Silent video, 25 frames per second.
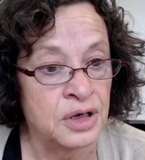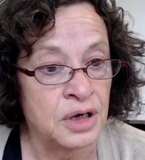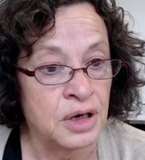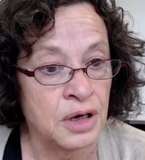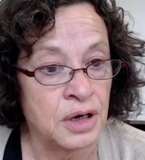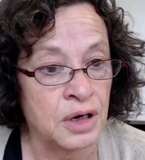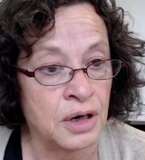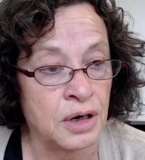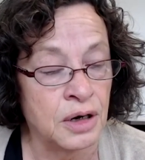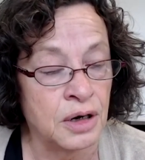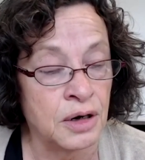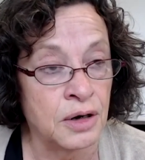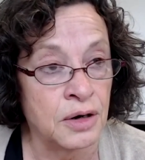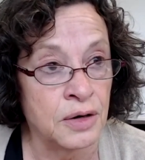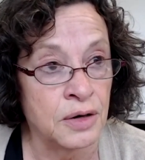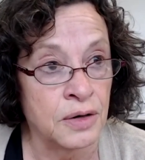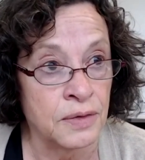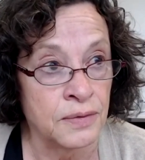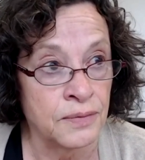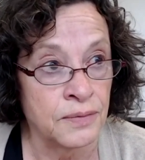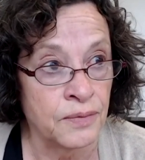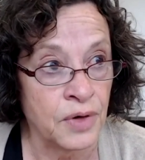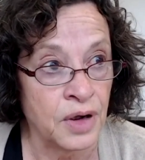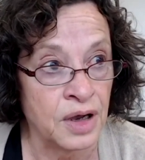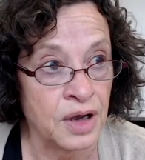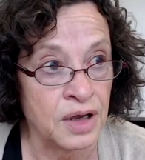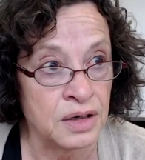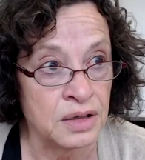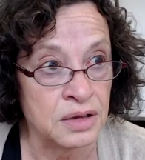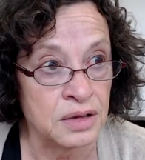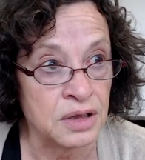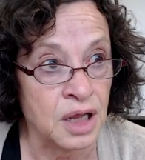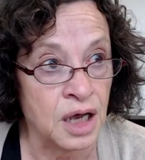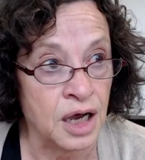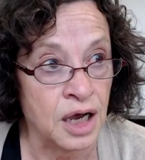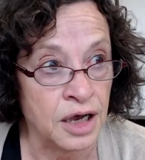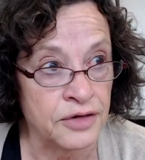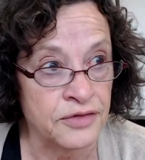are on a
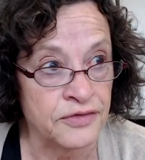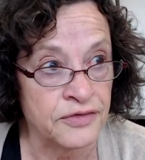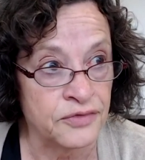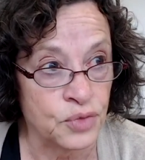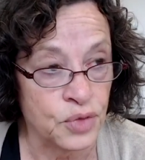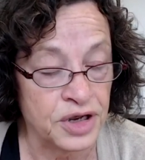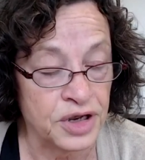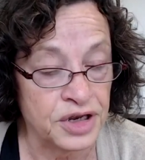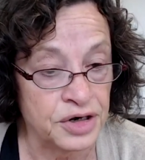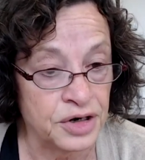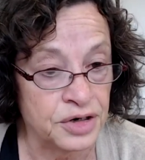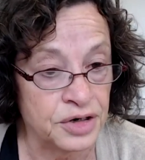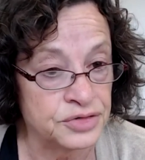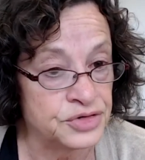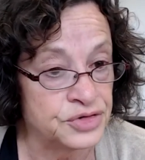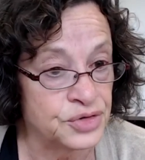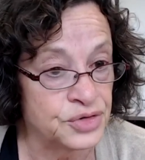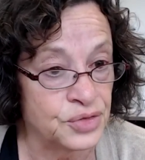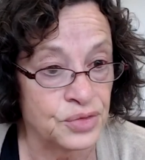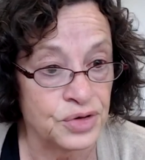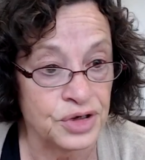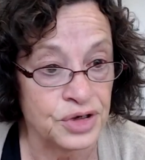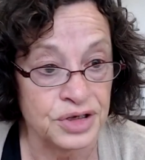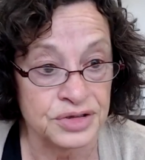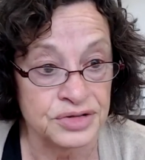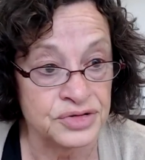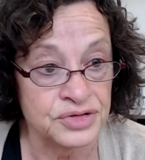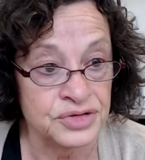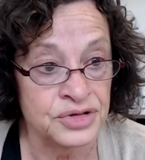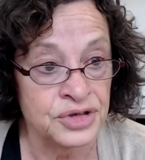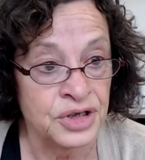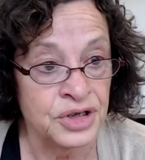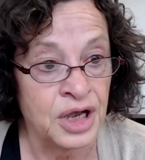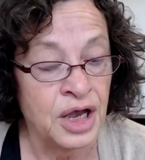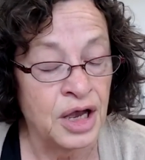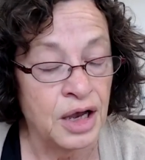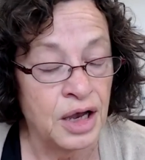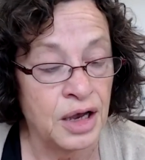lot of radar screens.
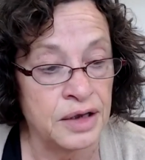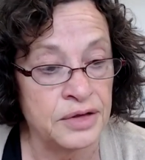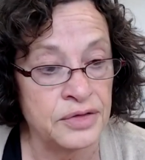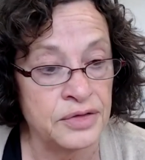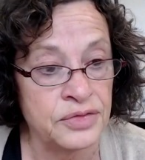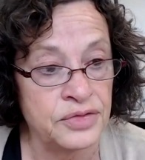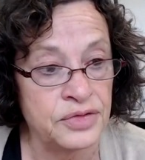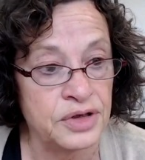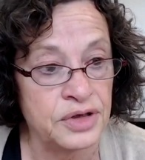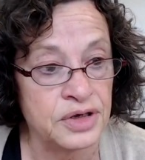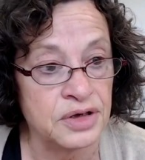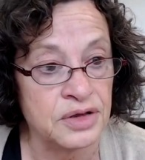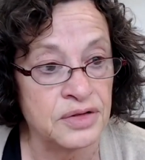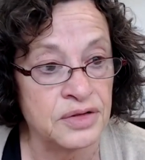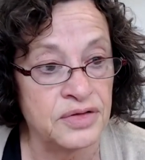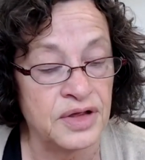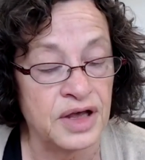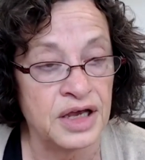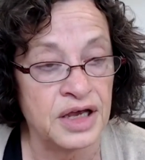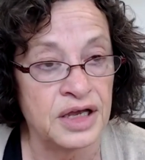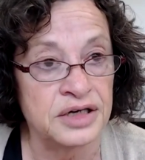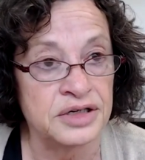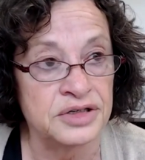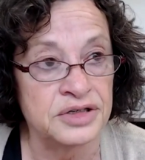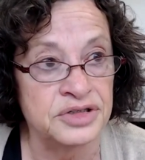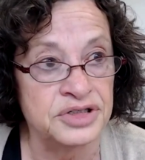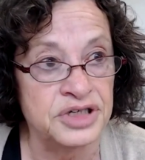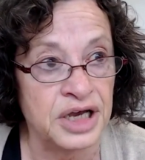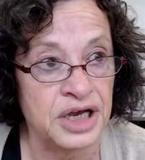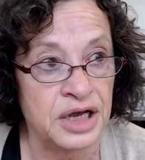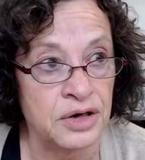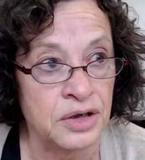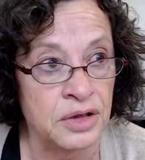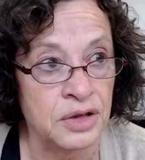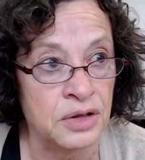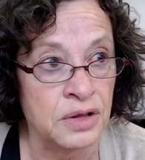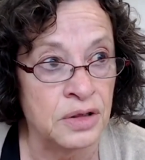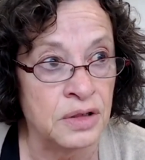I think that
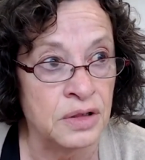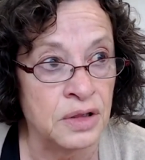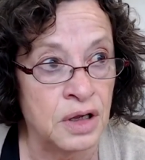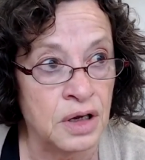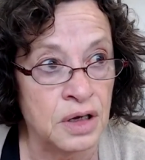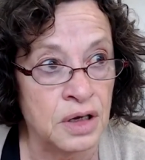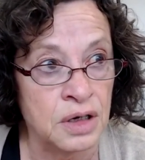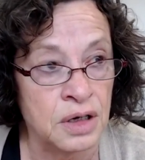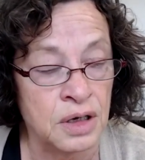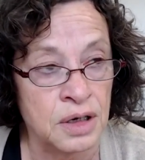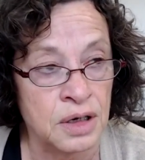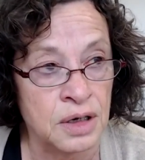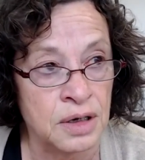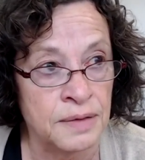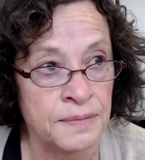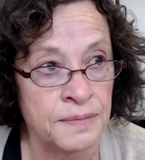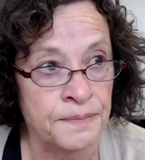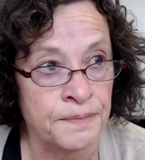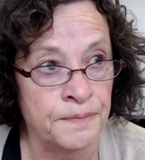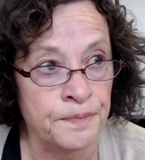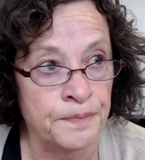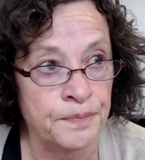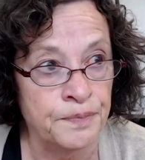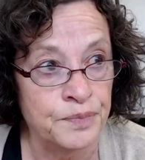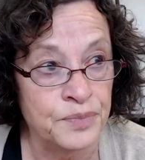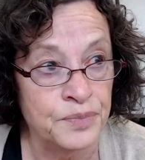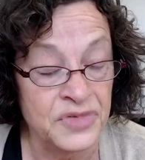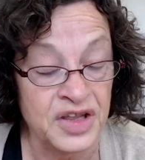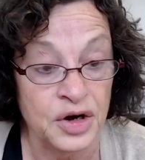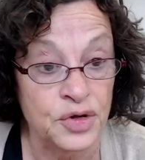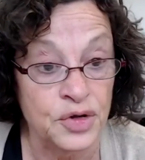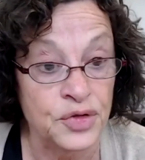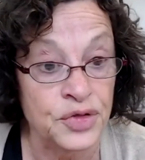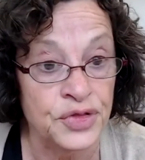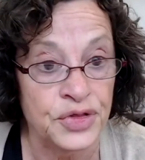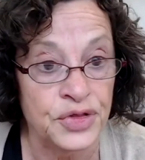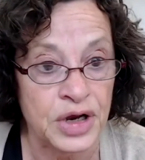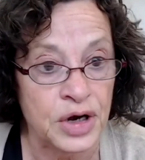dental
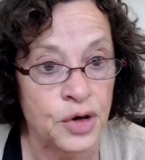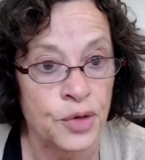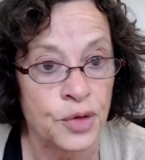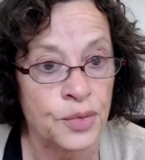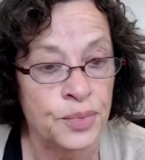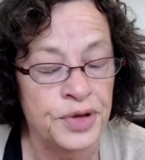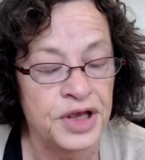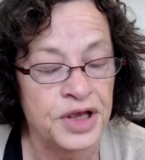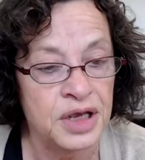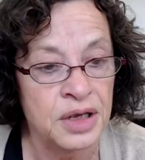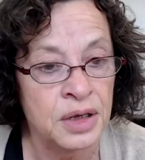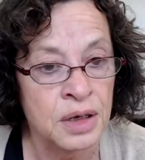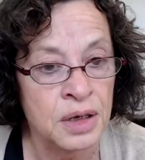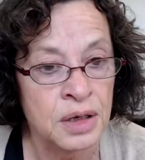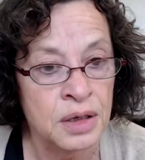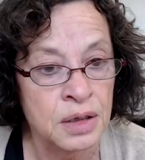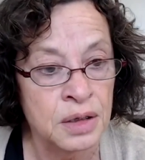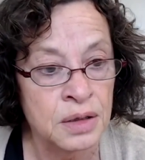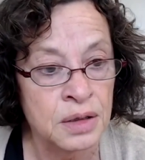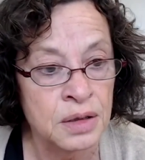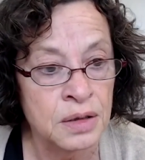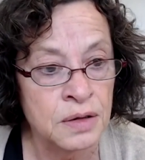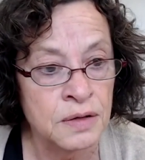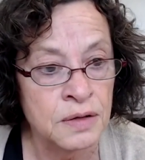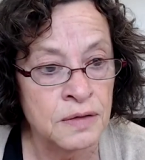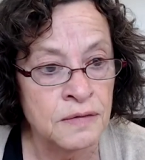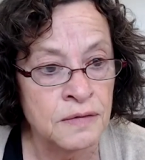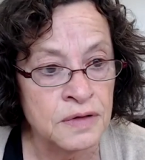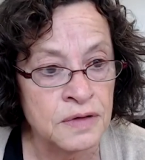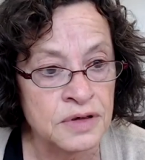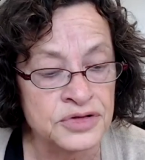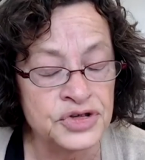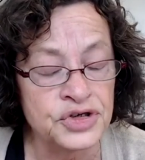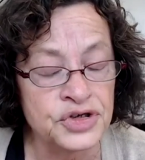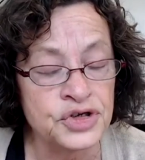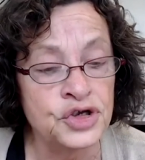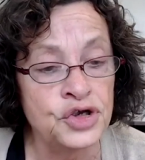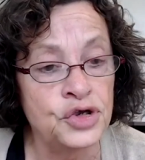therapy
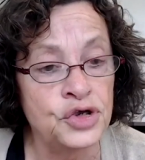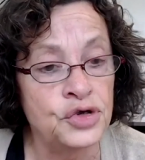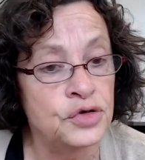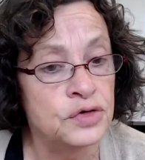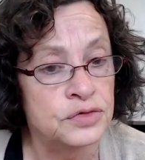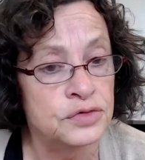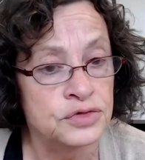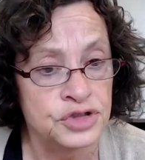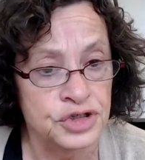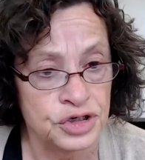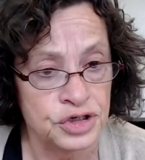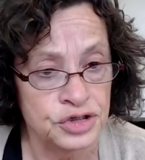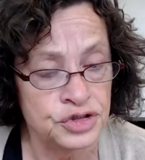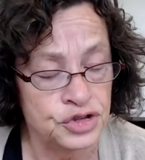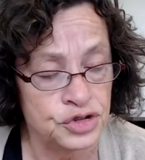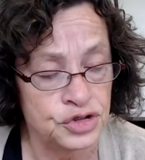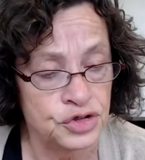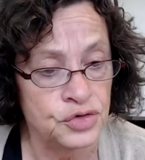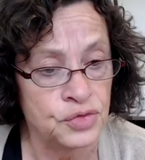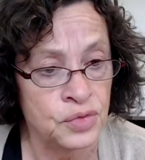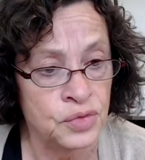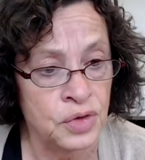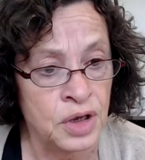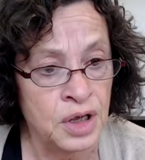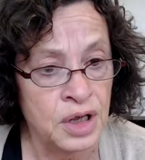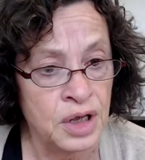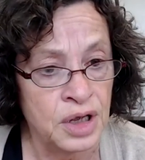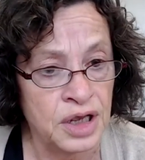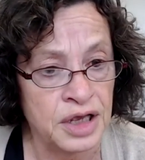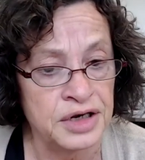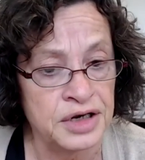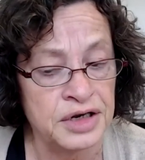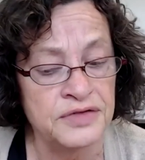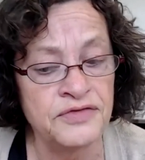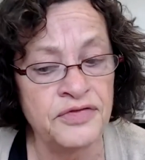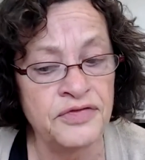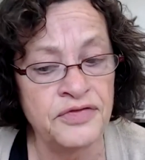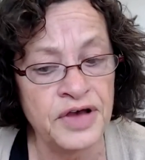is a huge issue. And
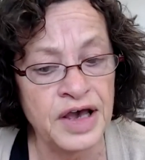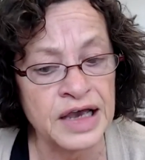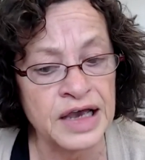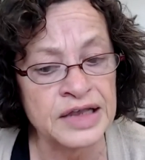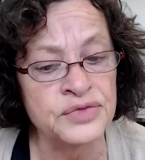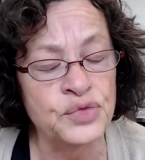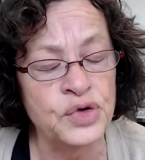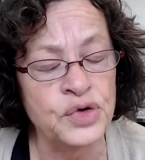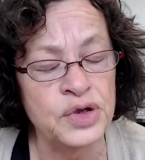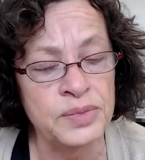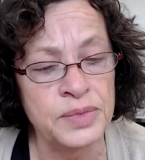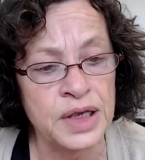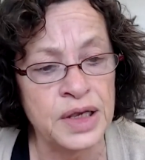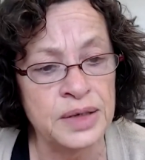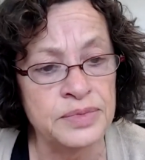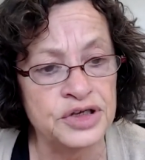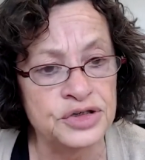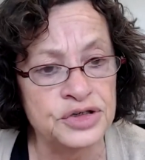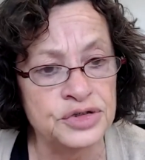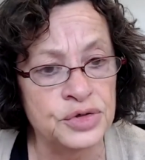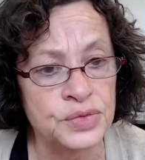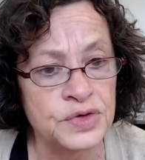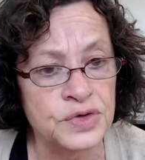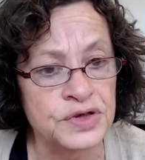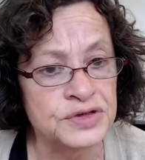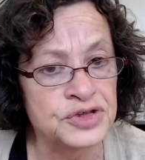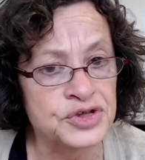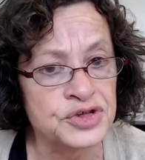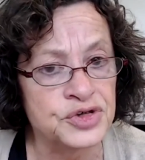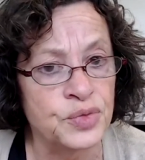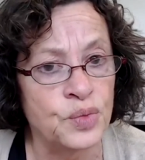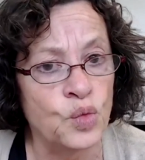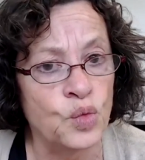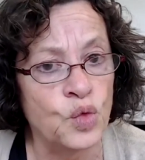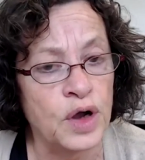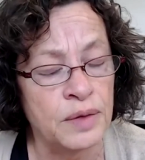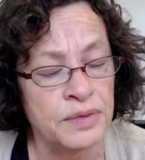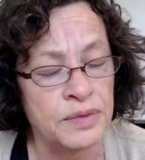in fact, we may be doing
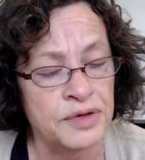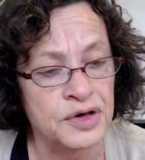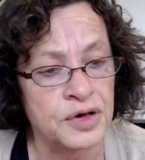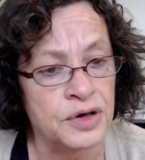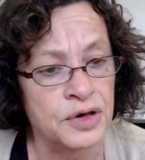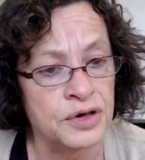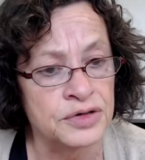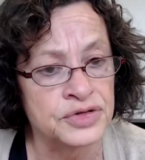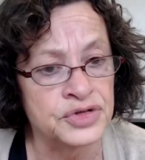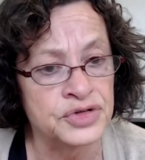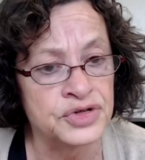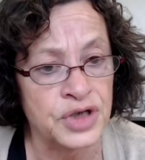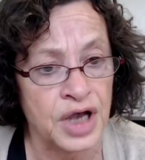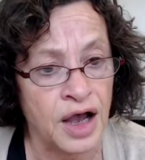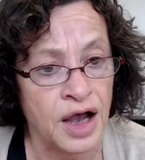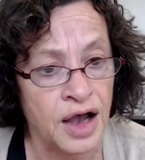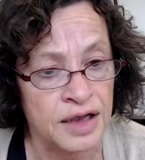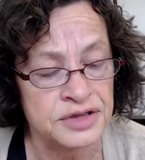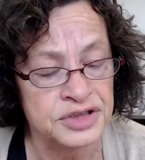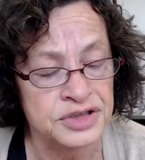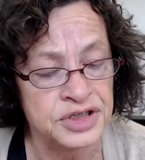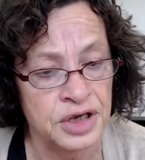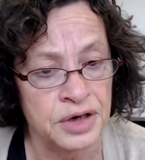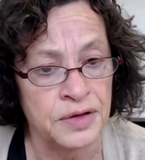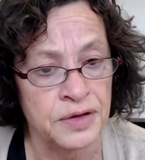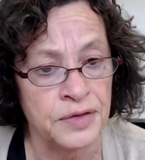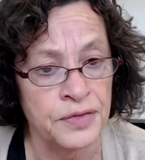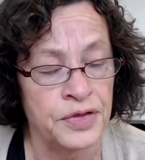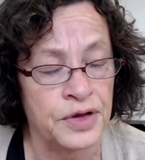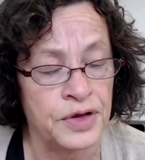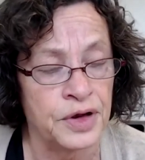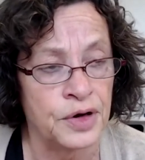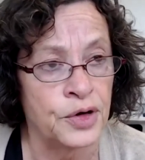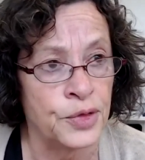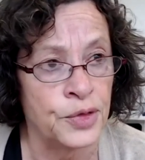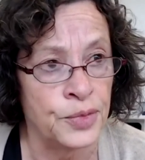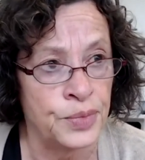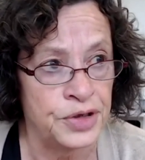some webinars on dental
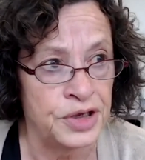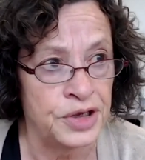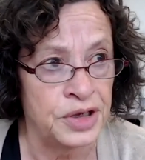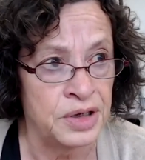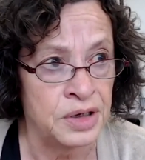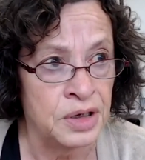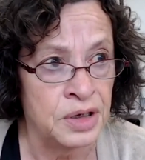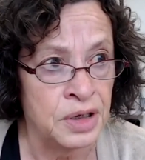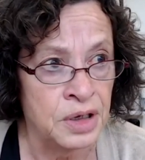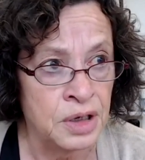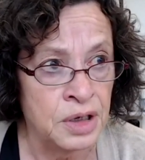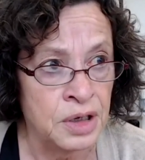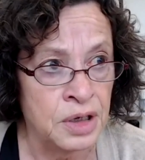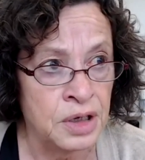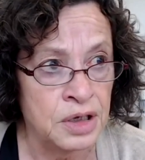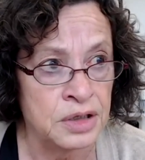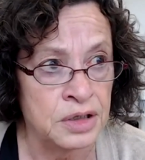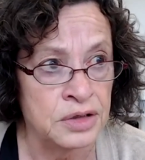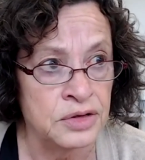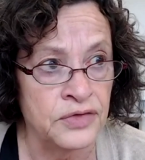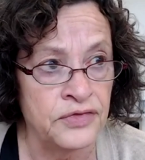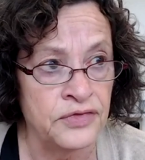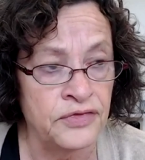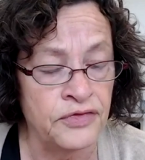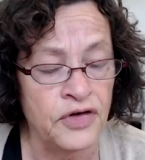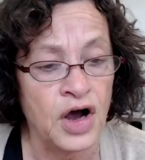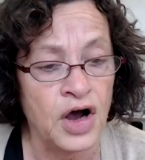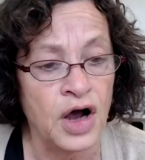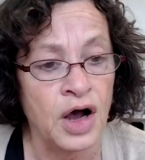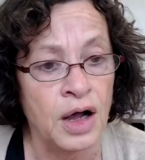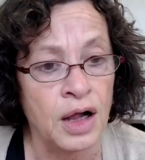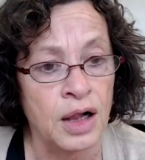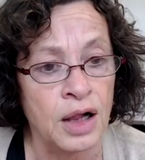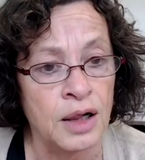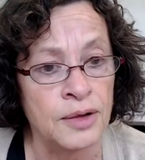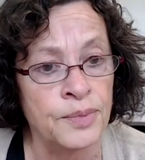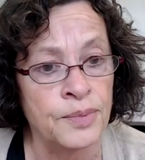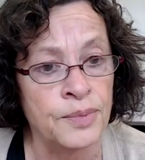therapy in the
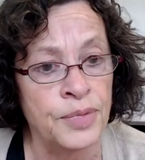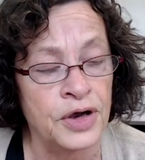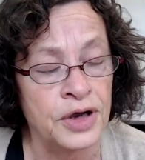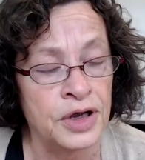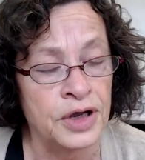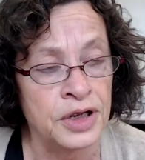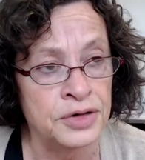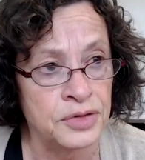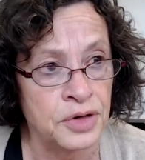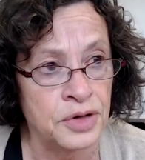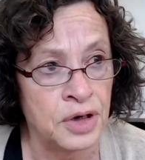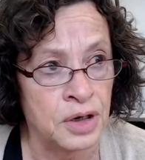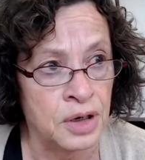fall, but